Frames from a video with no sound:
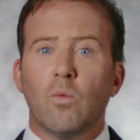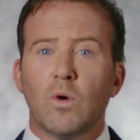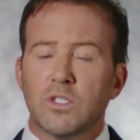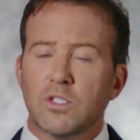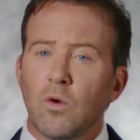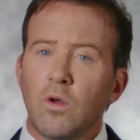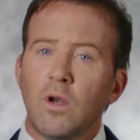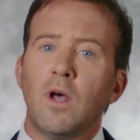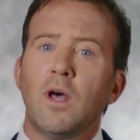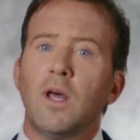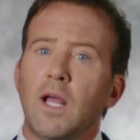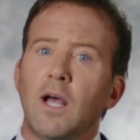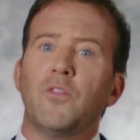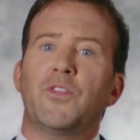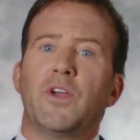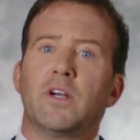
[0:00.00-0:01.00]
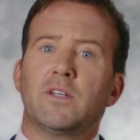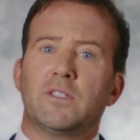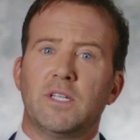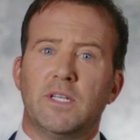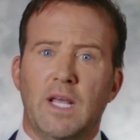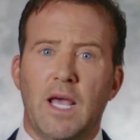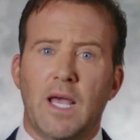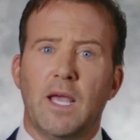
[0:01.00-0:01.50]
what's going on out there
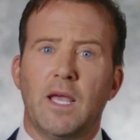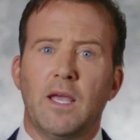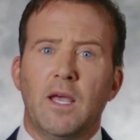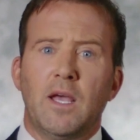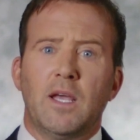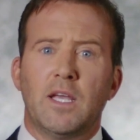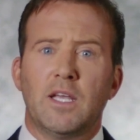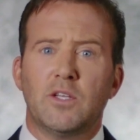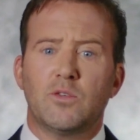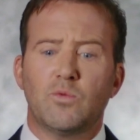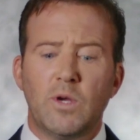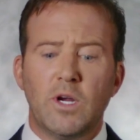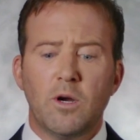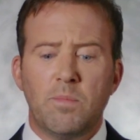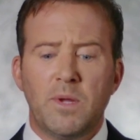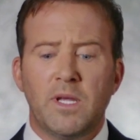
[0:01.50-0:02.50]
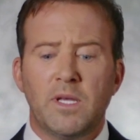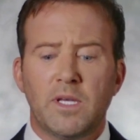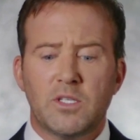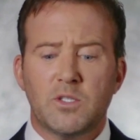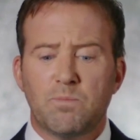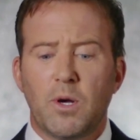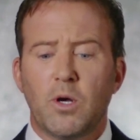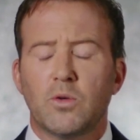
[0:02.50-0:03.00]
today is we are being
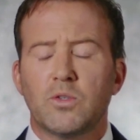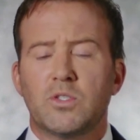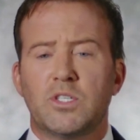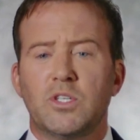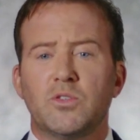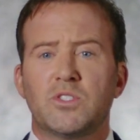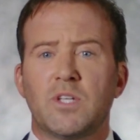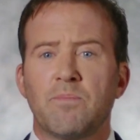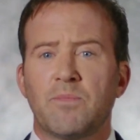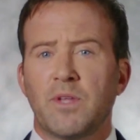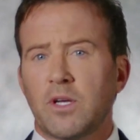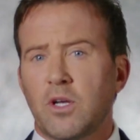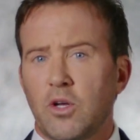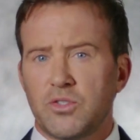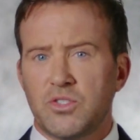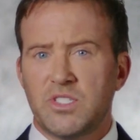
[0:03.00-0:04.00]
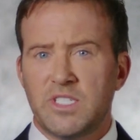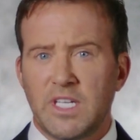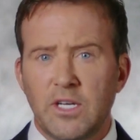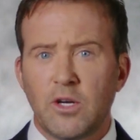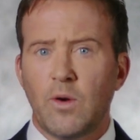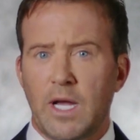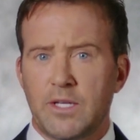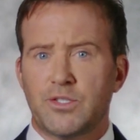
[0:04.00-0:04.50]
exposed to something called
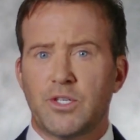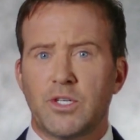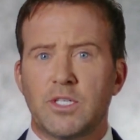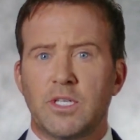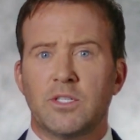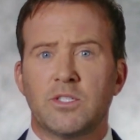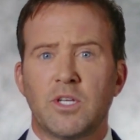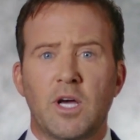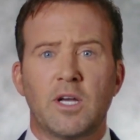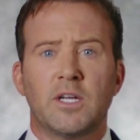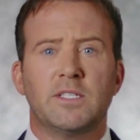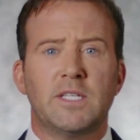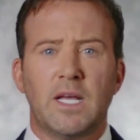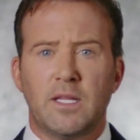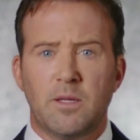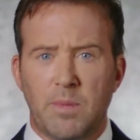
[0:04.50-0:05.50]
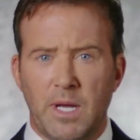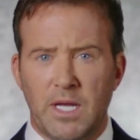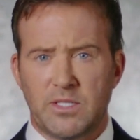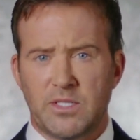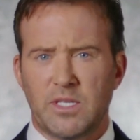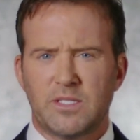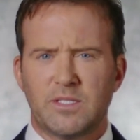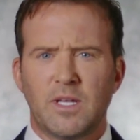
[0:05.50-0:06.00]
xenoestrogens on a daily
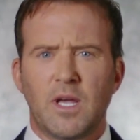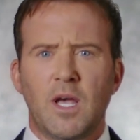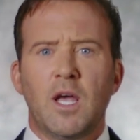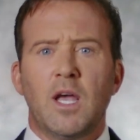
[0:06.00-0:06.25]
basis.